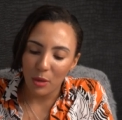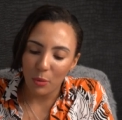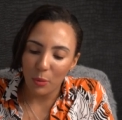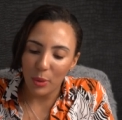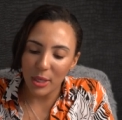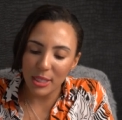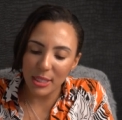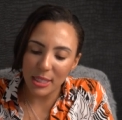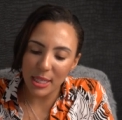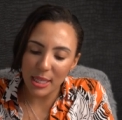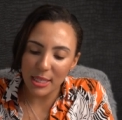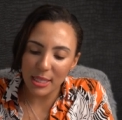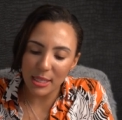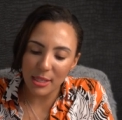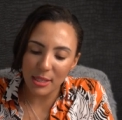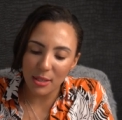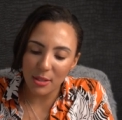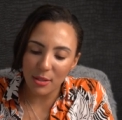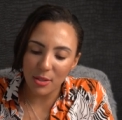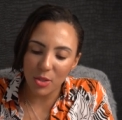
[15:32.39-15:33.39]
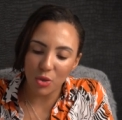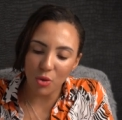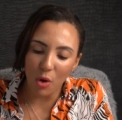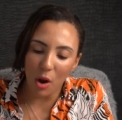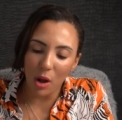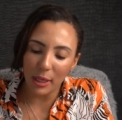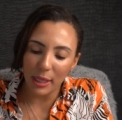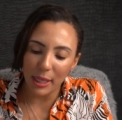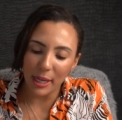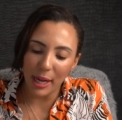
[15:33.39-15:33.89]
What is this
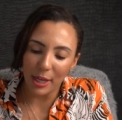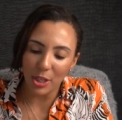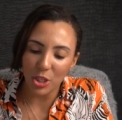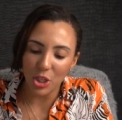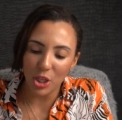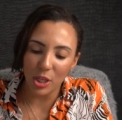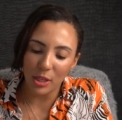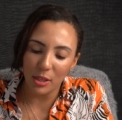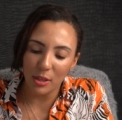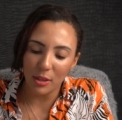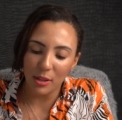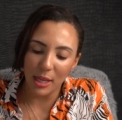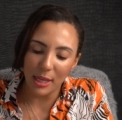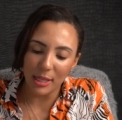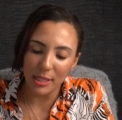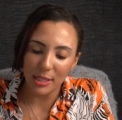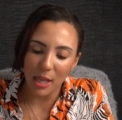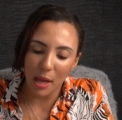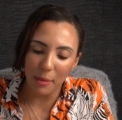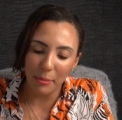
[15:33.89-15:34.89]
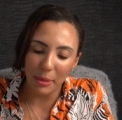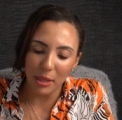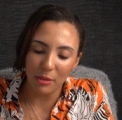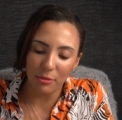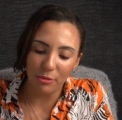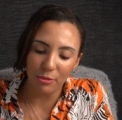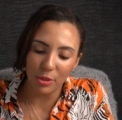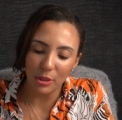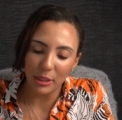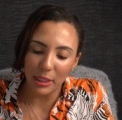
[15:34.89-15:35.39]
strong connection that is coming
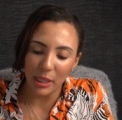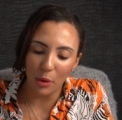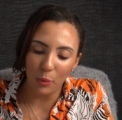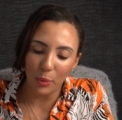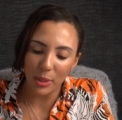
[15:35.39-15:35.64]
in for Leo?